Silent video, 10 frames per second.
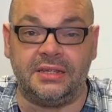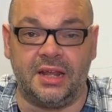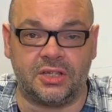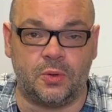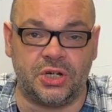the
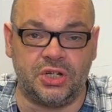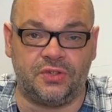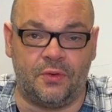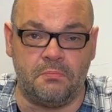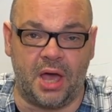next question is
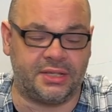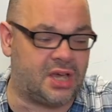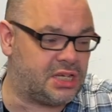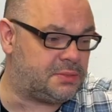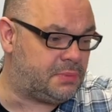from Mike
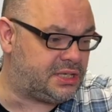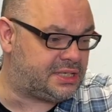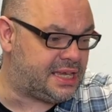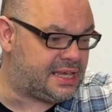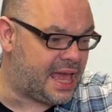Tyson by
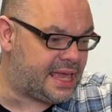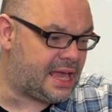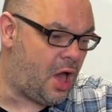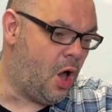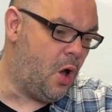
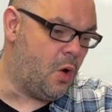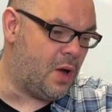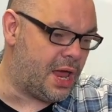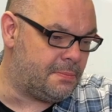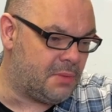TKO.
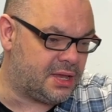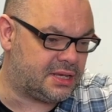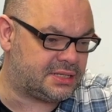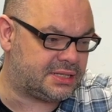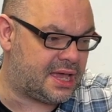And
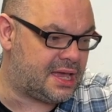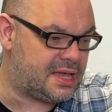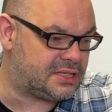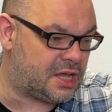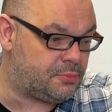Mike
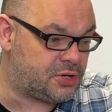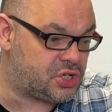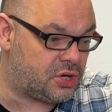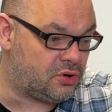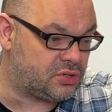says, I
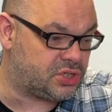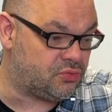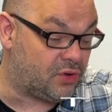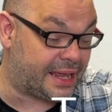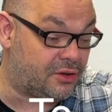appreciate your honesty
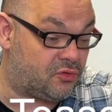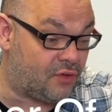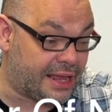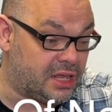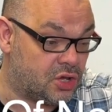rank
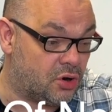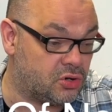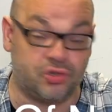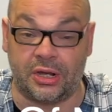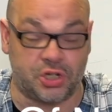ranking your own
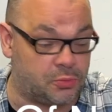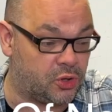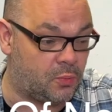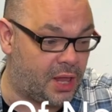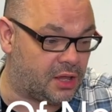tricks. You're more
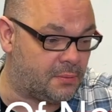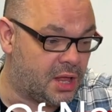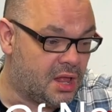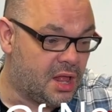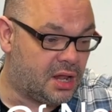than welcome
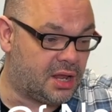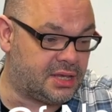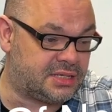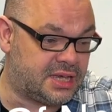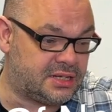like
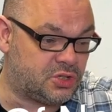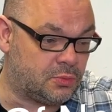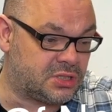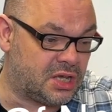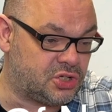you said, it's
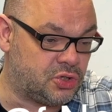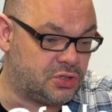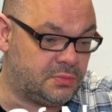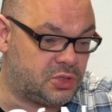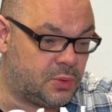almost like
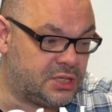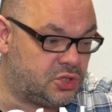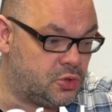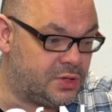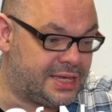choosing between
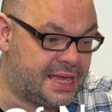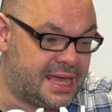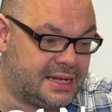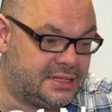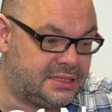two
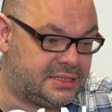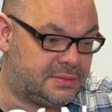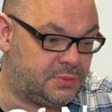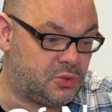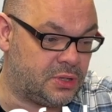kids,
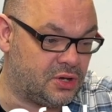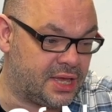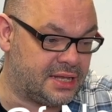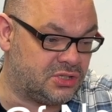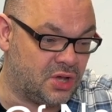between your
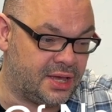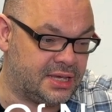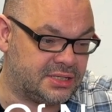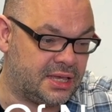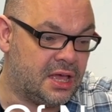kids. Not
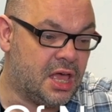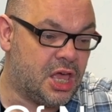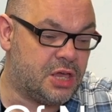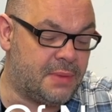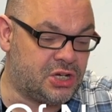easy.
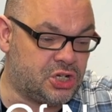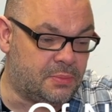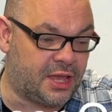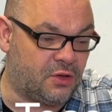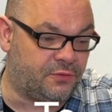You mentioned
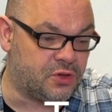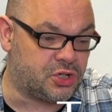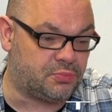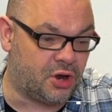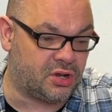about your
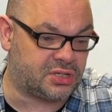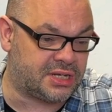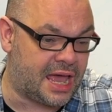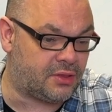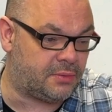future products
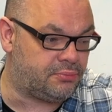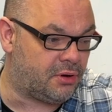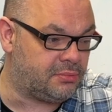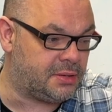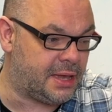and how they
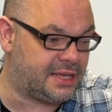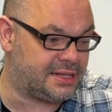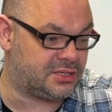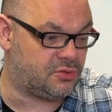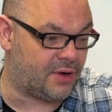probably make
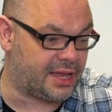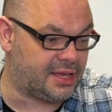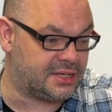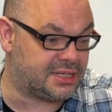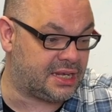it to the
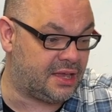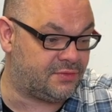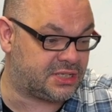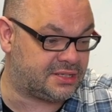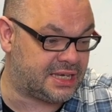rankings. Can you give
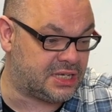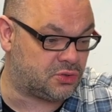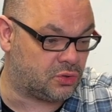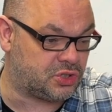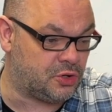us a teaser
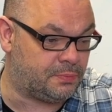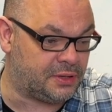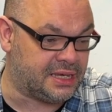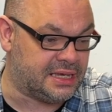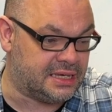or two,
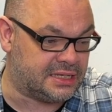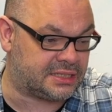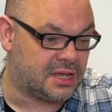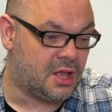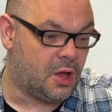please?
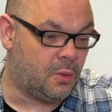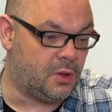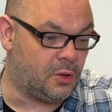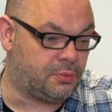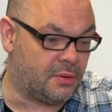We
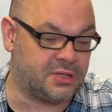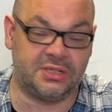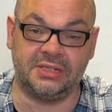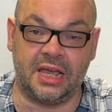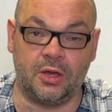all promise to
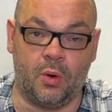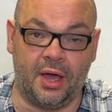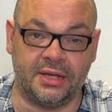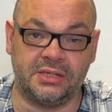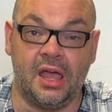stay
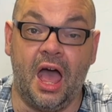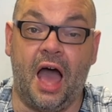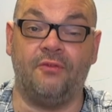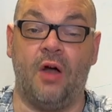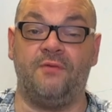quiet.
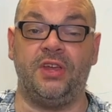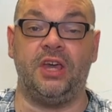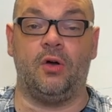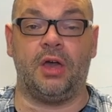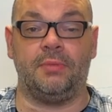I've got a
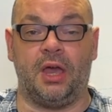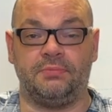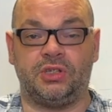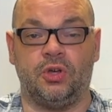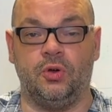video coming up
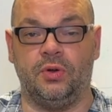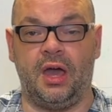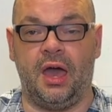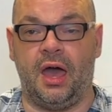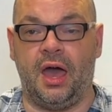soon.
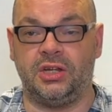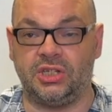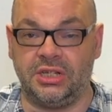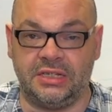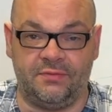Uh, I
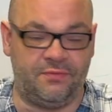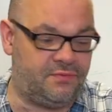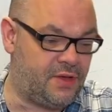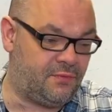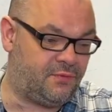just need to
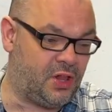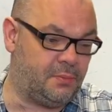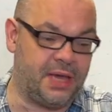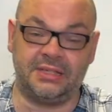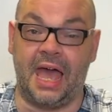film
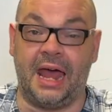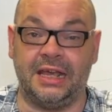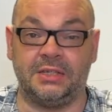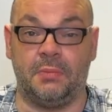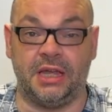it, and
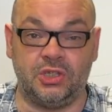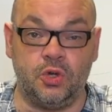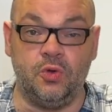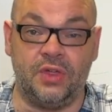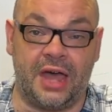it's my
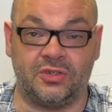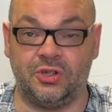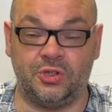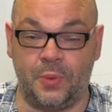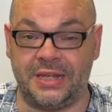
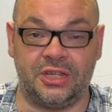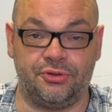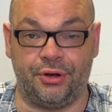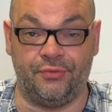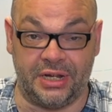
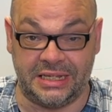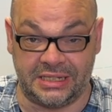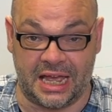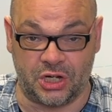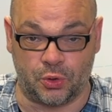2023 release
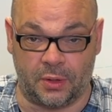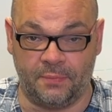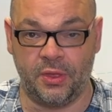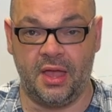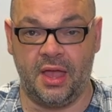schedule.
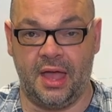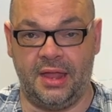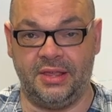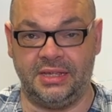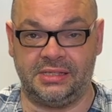
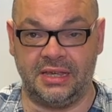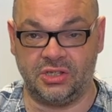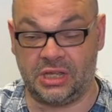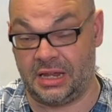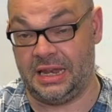And these things
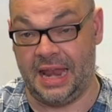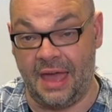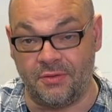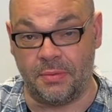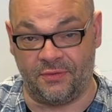can
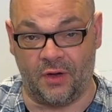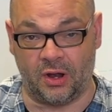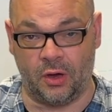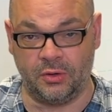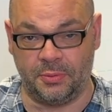never be
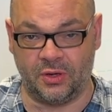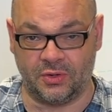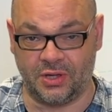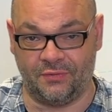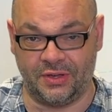followed
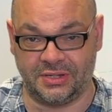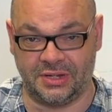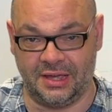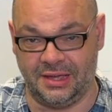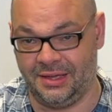because
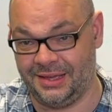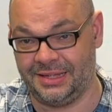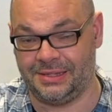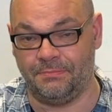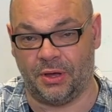obviously
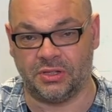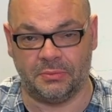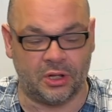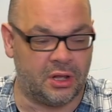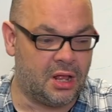it's
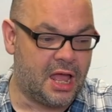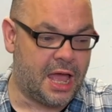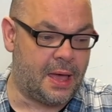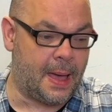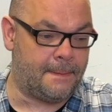impossible.
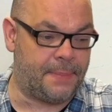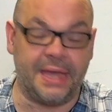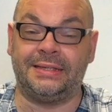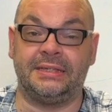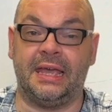Uh, but
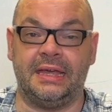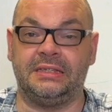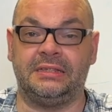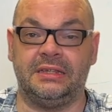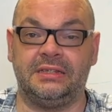it's
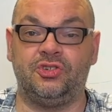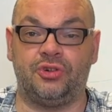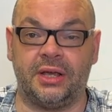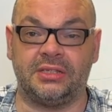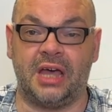it's the
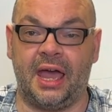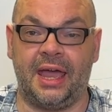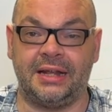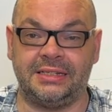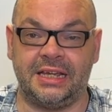tricks that I
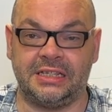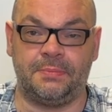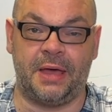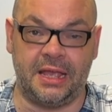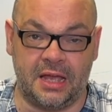
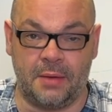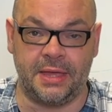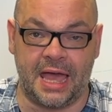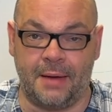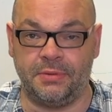anticipate
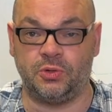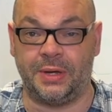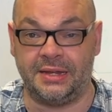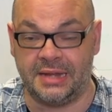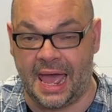coming out
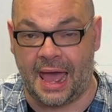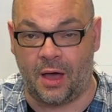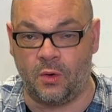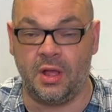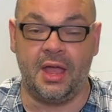between
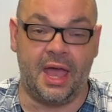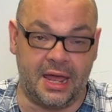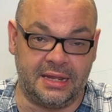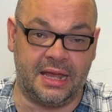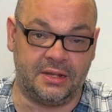now
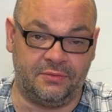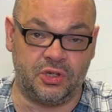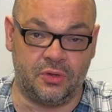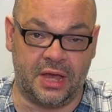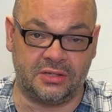and the end of
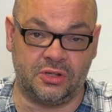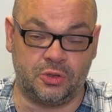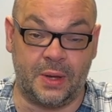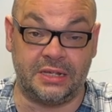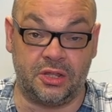
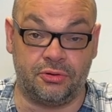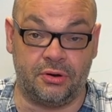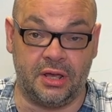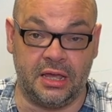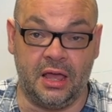
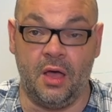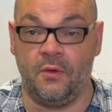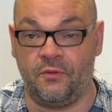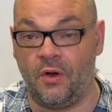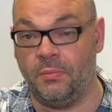2023
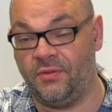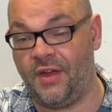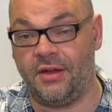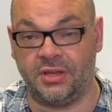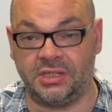from the
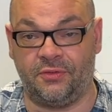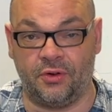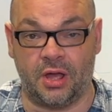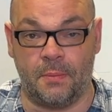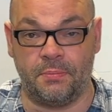various
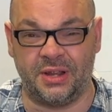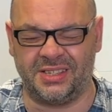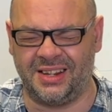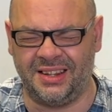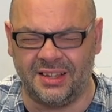different companies
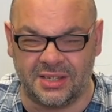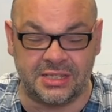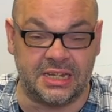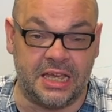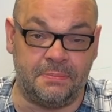and a little
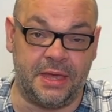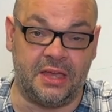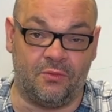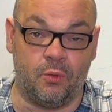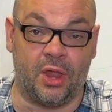sneak
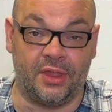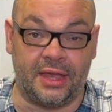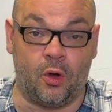peek of what they